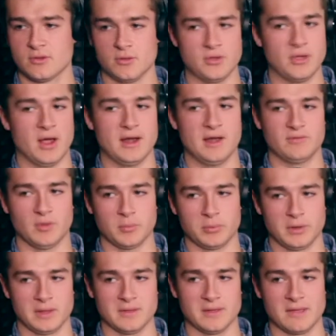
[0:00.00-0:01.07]
kind of have to
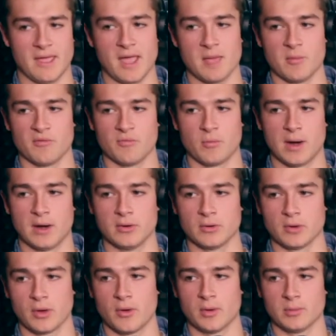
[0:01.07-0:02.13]
play the game of where you're
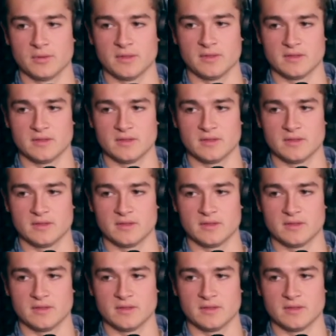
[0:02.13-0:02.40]
going within this.